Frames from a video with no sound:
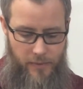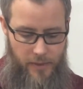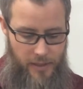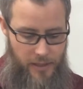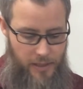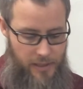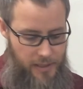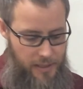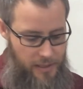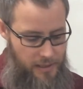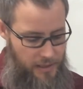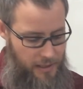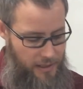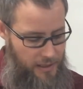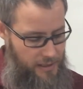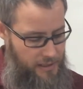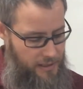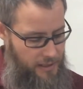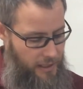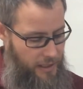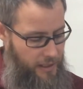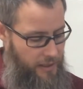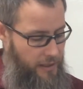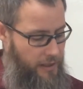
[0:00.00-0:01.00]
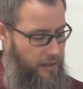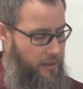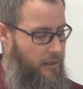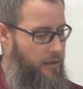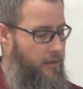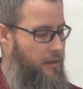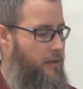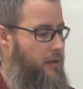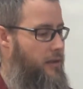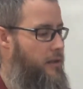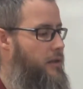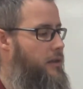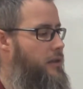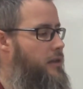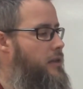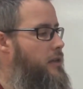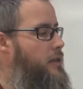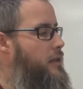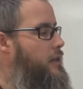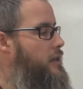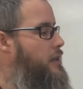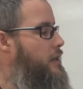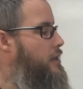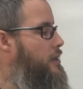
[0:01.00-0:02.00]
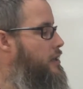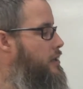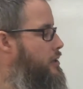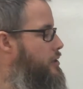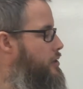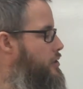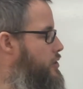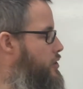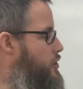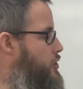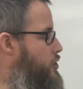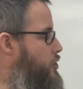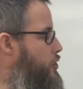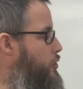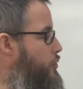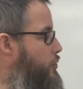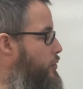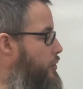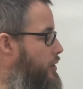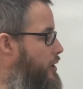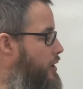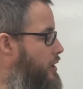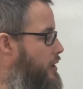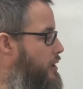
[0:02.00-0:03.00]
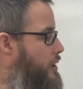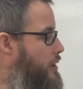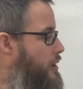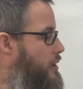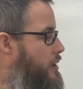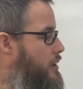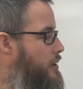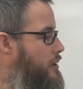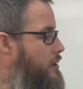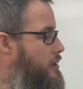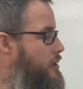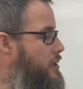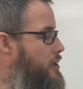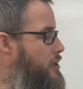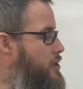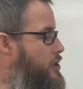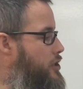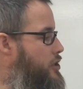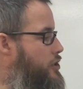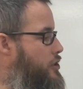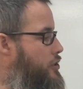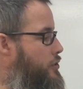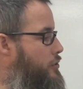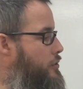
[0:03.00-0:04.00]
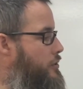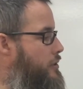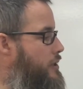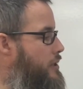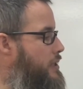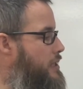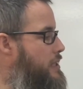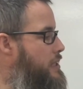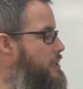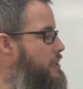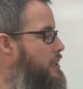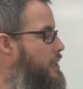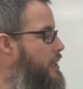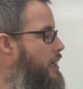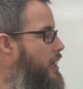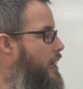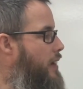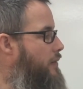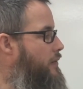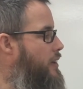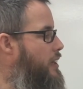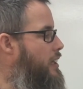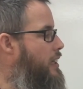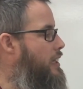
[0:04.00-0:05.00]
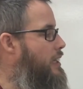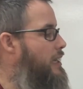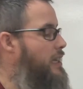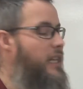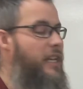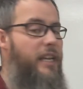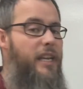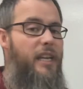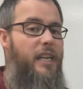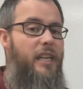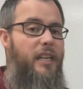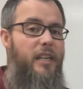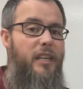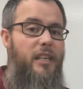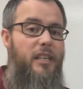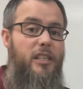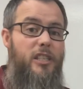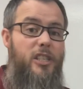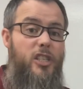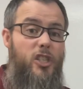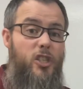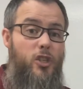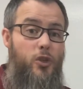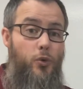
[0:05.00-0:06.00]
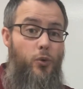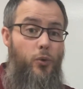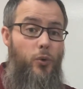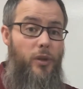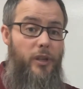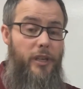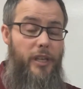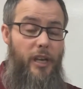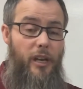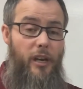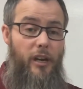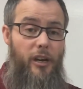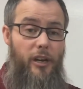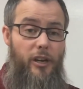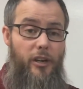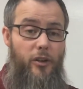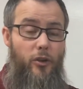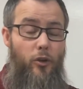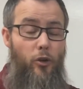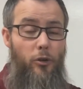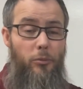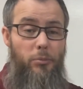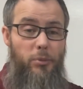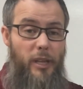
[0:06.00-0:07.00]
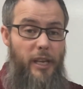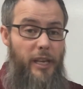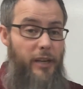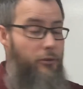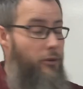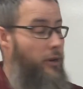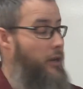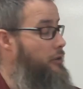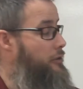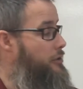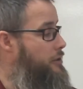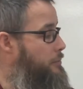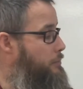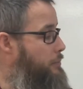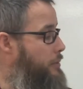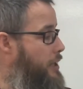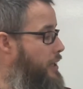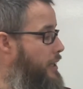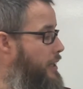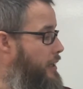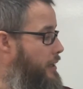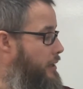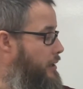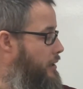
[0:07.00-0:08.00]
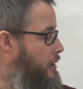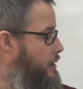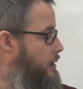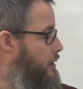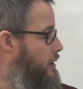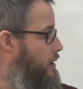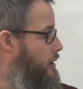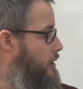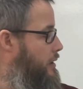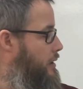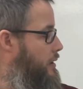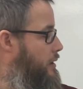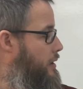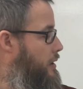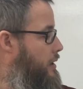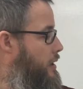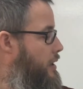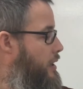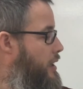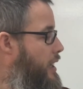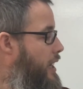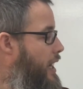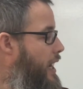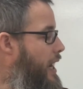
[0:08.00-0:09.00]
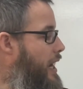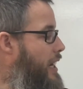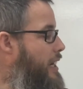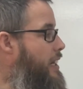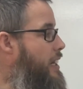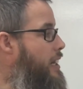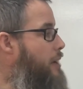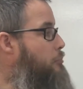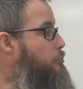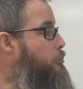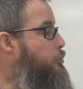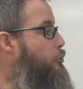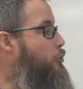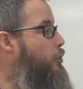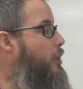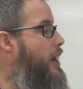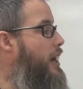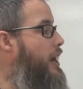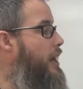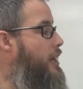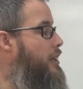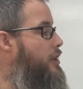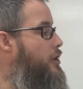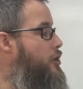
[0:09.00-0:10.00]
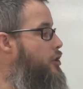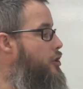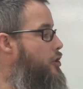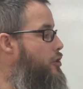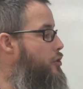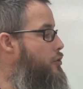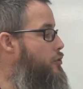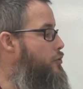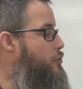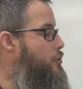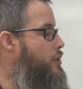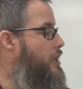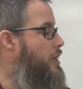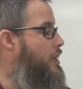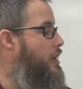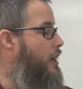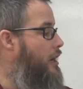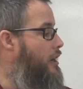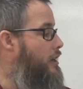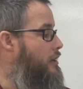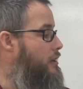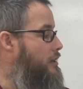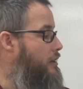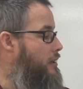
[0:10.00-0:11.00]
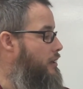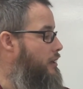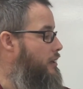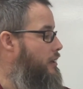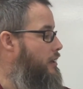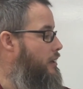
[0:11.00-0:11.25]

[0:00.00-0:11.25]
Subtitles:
This is exciting. Soon, the students have a clean schoolyard or playground to play in, and a brand new garden.